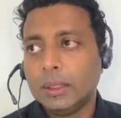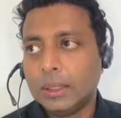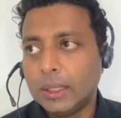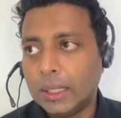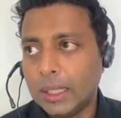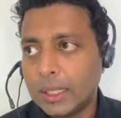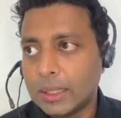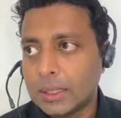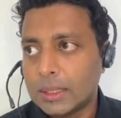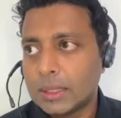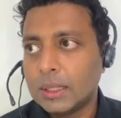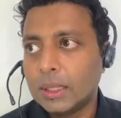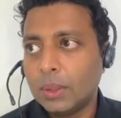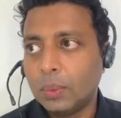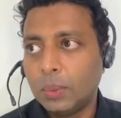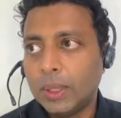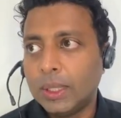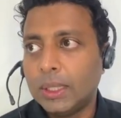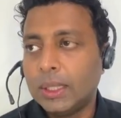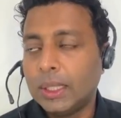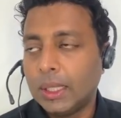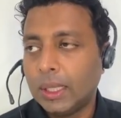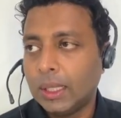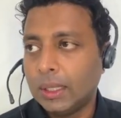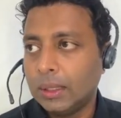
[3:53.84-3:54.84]
Yes, the
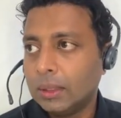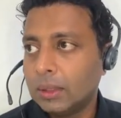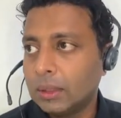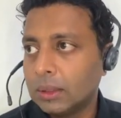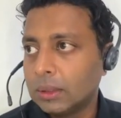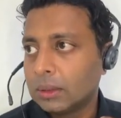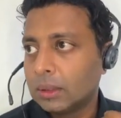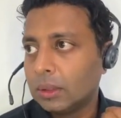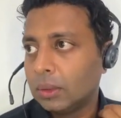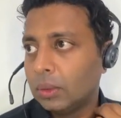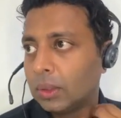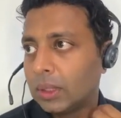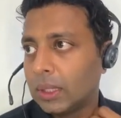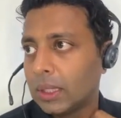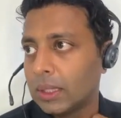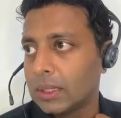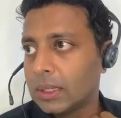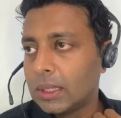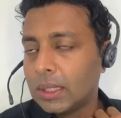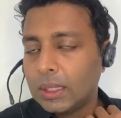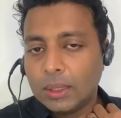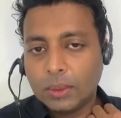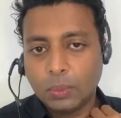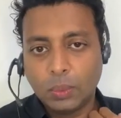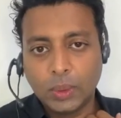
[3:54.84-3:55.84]
way they handled, you
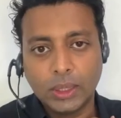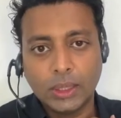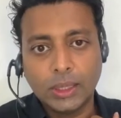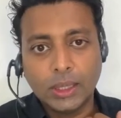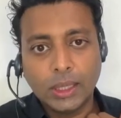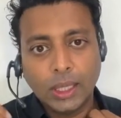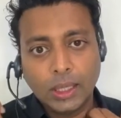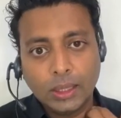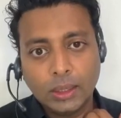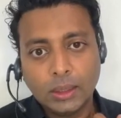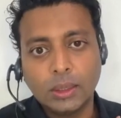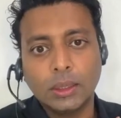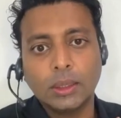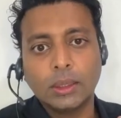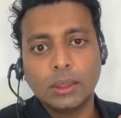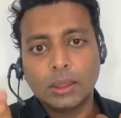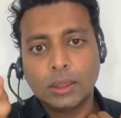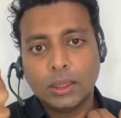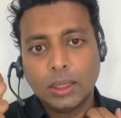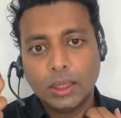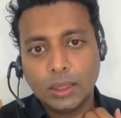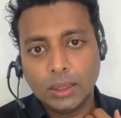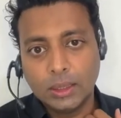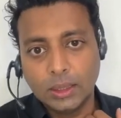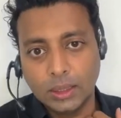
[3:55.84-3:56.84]
can see the way they handled
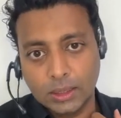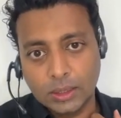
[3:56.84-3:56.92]
uh,